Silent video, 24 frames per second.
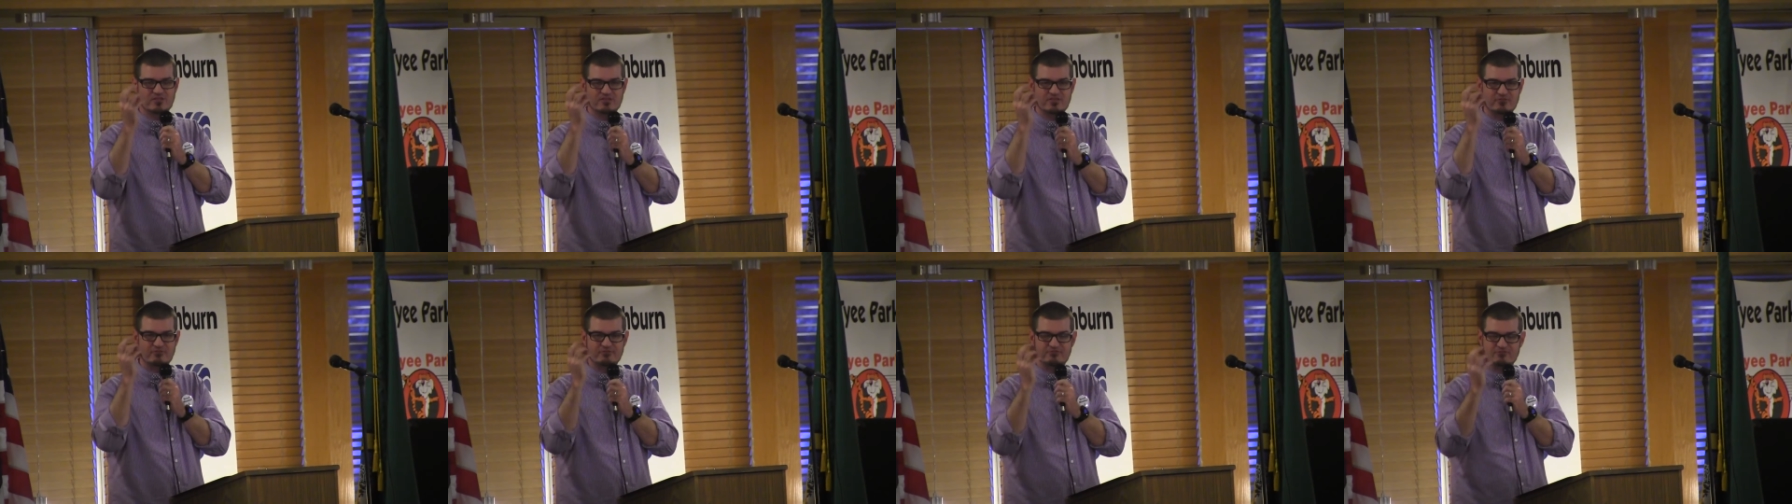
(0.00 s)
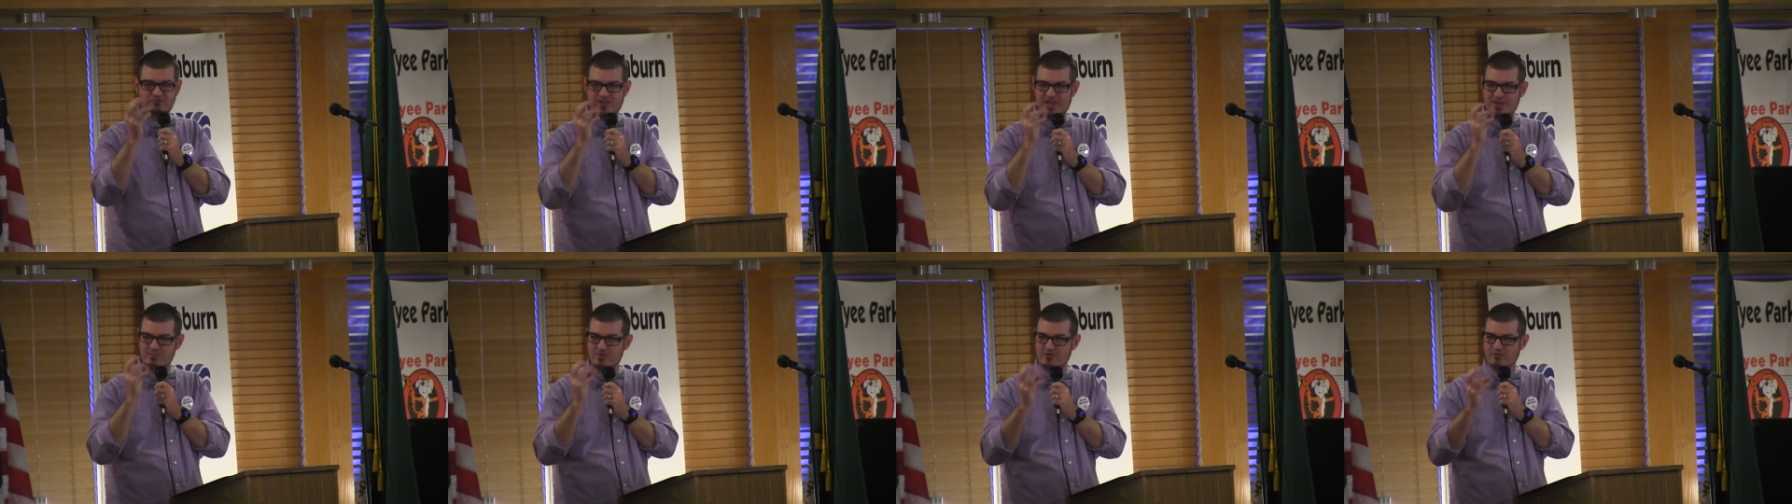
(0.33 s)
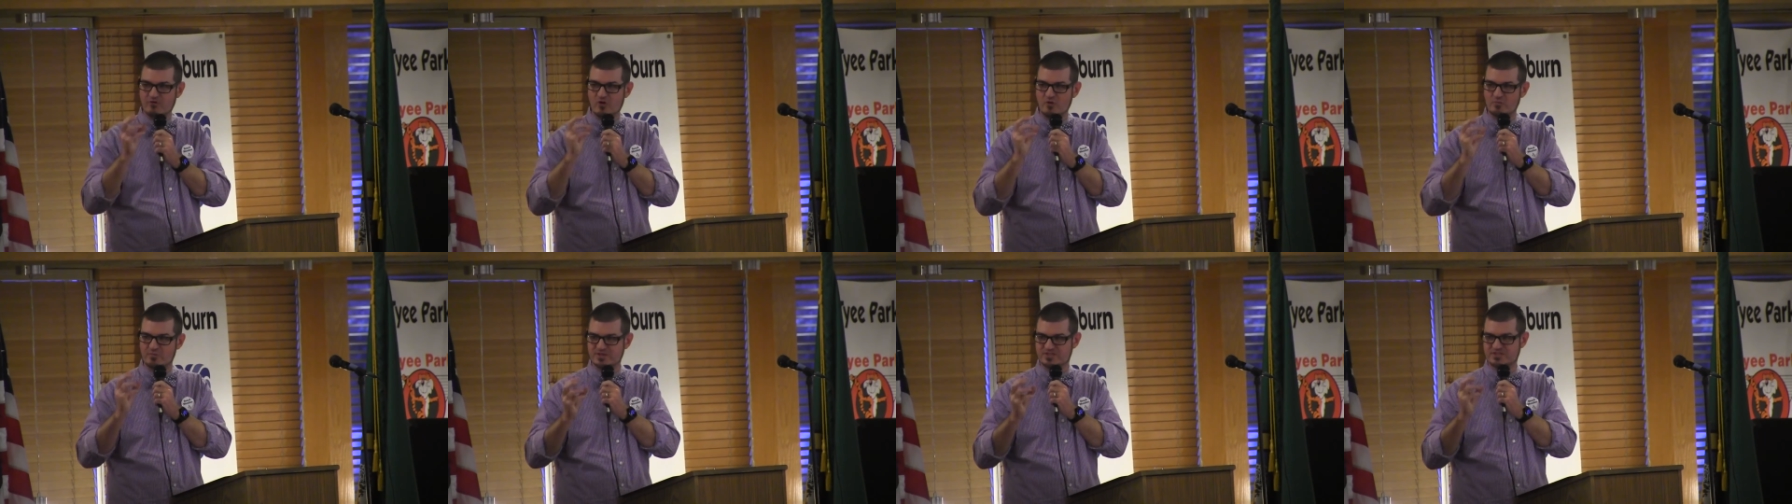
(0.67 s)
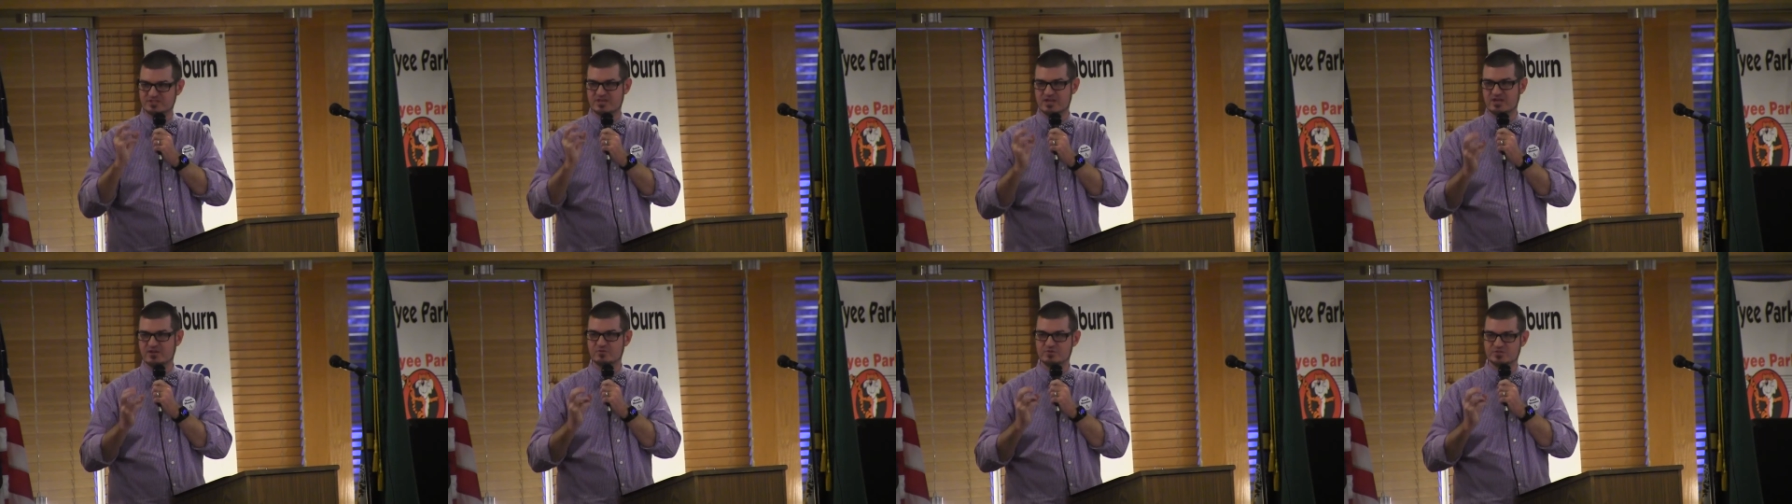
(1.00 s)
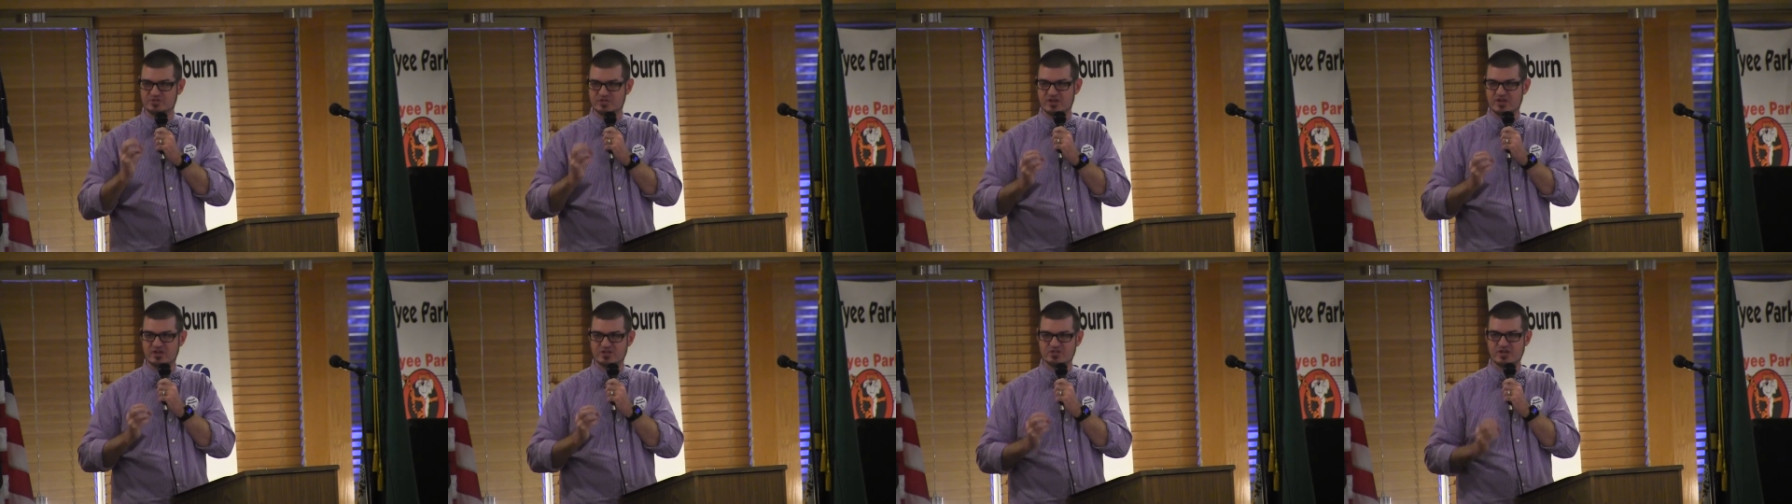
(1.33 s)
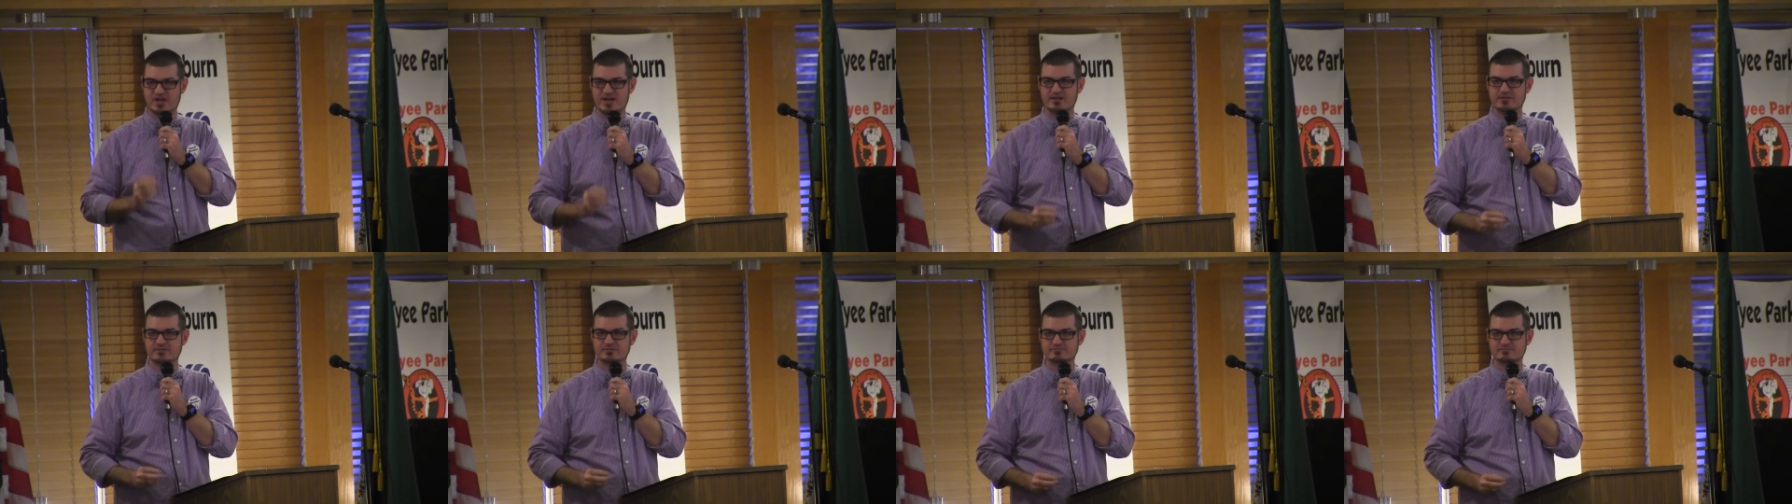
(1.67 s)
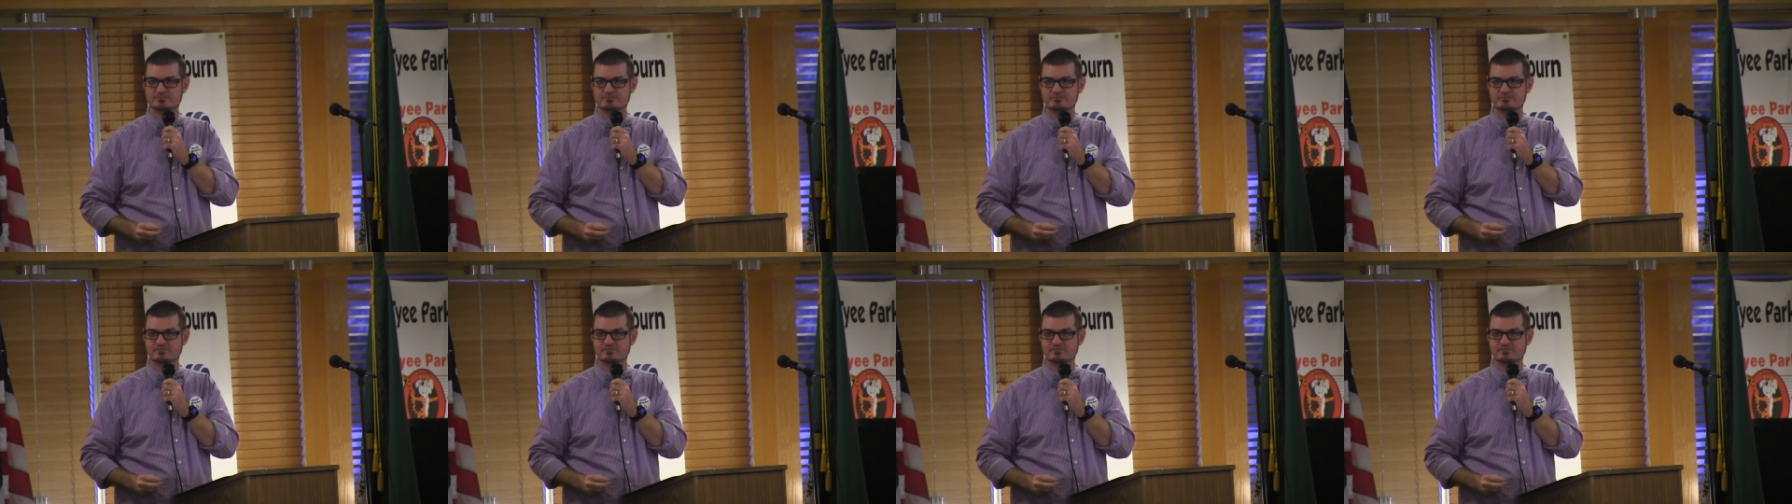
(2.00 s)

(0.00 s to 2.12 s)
the flame of hope extinguished in a child.